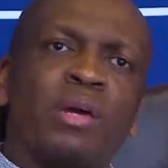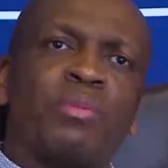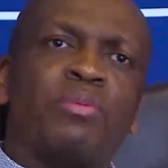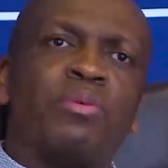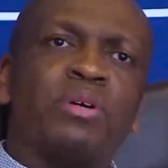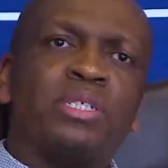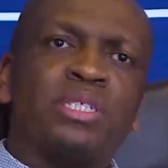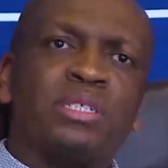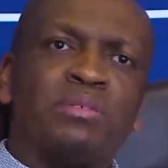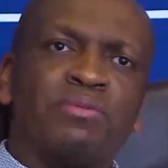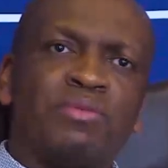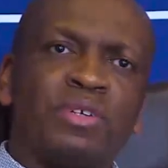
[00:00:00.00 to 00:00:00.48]
a
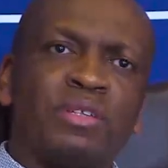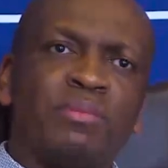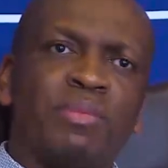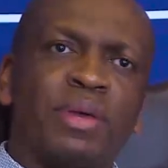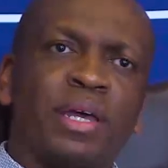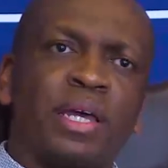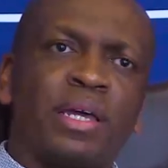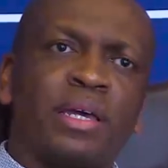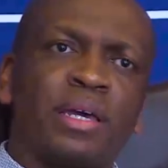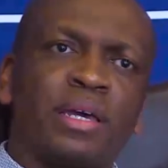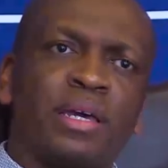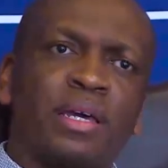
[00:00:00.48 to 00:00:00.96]
positive
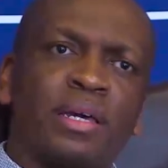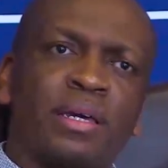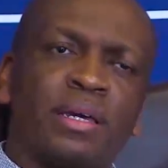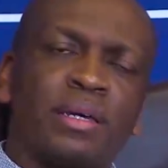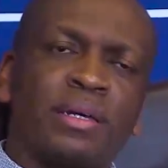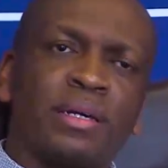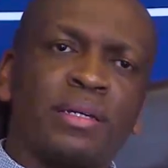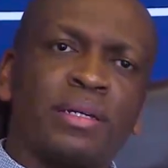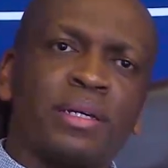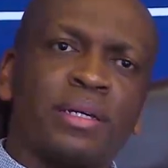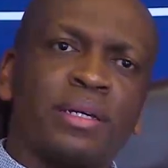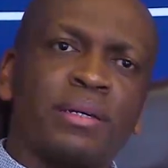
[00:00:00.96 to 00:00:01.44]
feedback
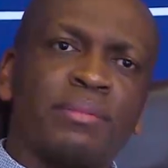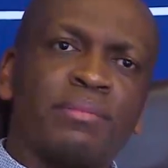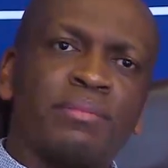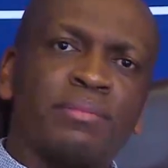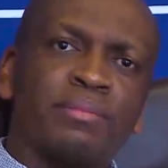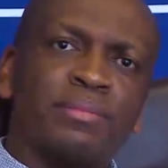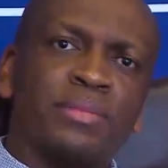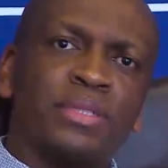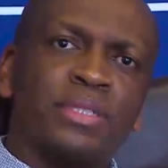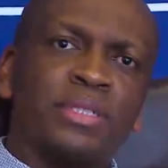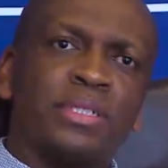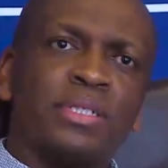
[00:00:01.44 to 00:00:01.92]

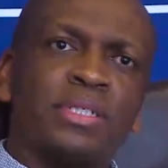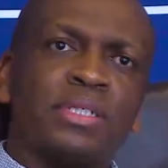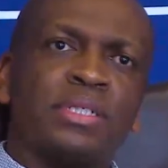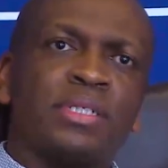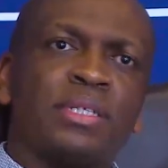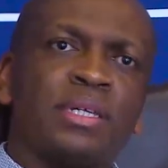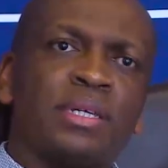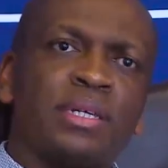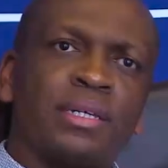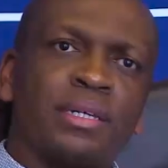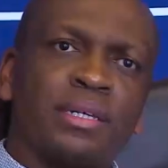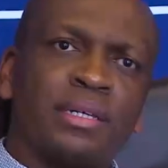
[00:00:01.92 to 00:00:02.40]
since
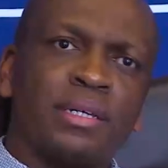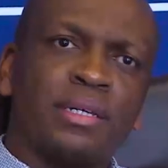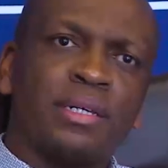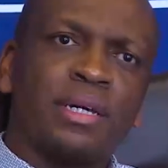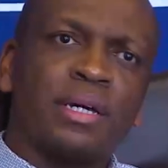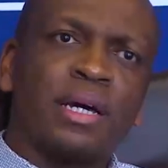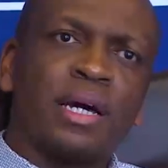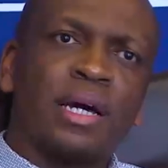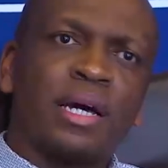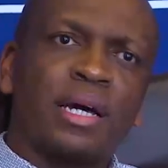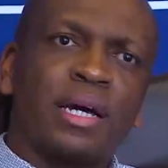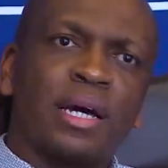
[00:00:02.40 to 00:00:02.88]

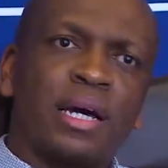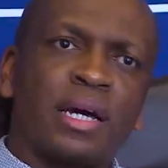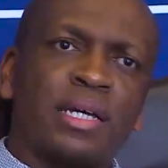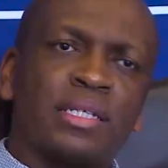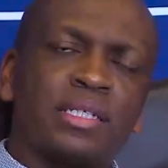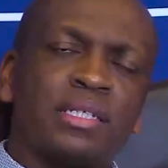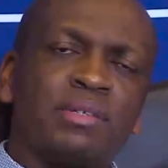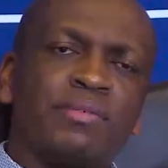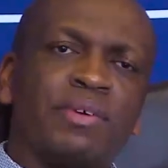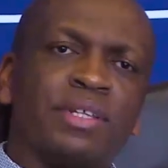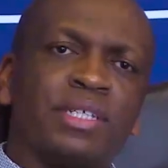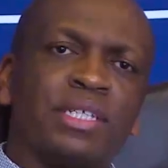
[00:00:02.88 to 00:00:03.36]
us
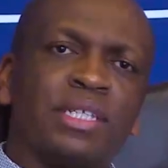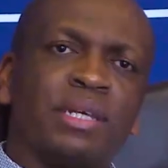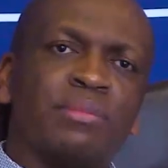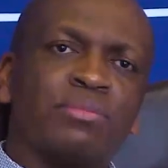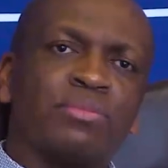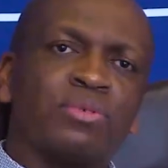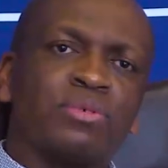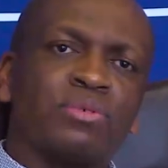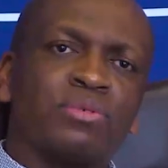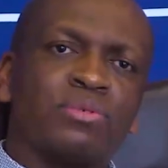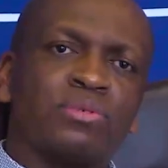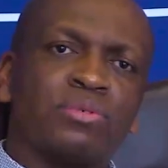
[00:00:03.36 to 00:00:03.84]
inviting them
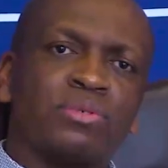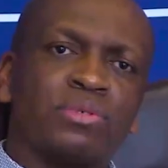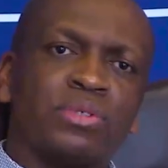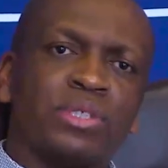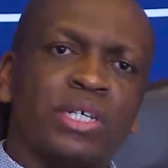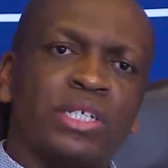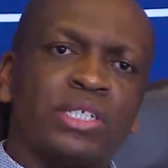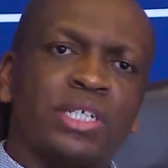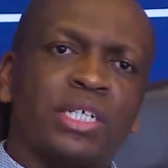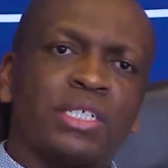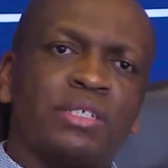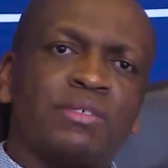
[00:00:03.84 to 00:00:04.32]
to the
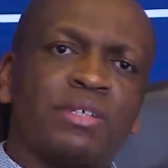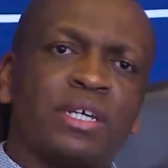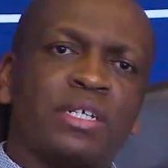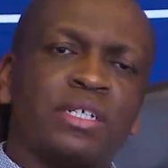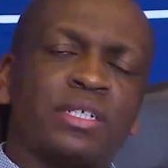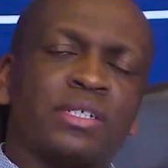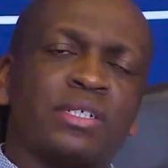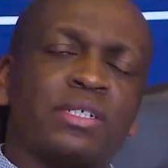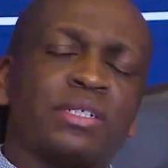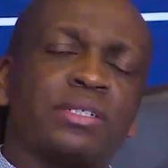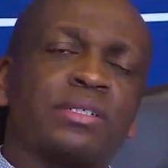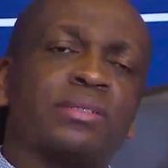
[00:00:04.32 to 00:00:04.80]
jazz
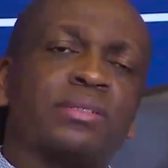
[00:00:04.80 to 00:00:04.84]
sessions?